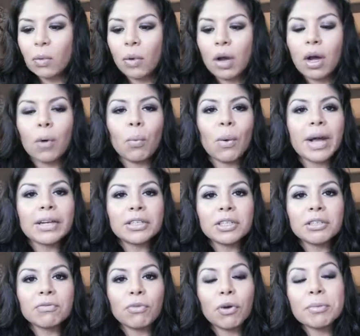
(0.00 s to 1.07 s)
A
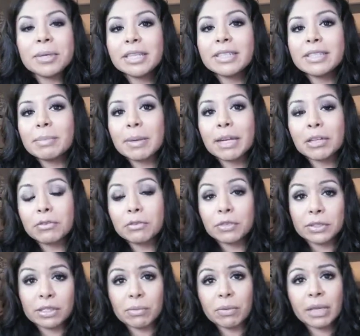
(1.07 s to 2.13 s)
wetter formula is better for
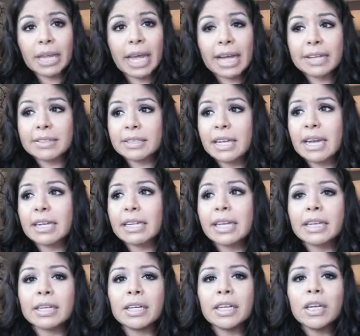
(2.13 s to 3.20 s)
someone that has kind of
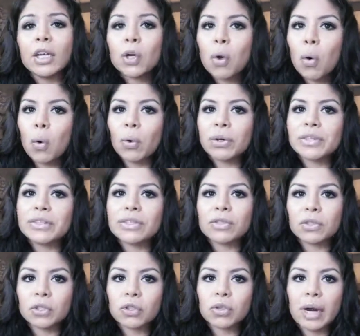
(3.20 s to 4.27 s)
like coarse
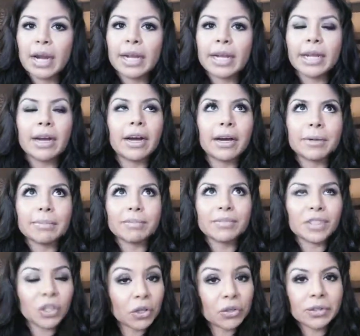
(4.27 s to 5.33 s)
or dry,
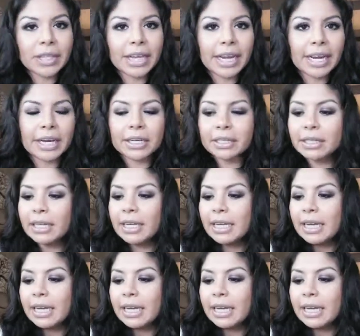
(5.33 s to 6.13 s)
curly hair.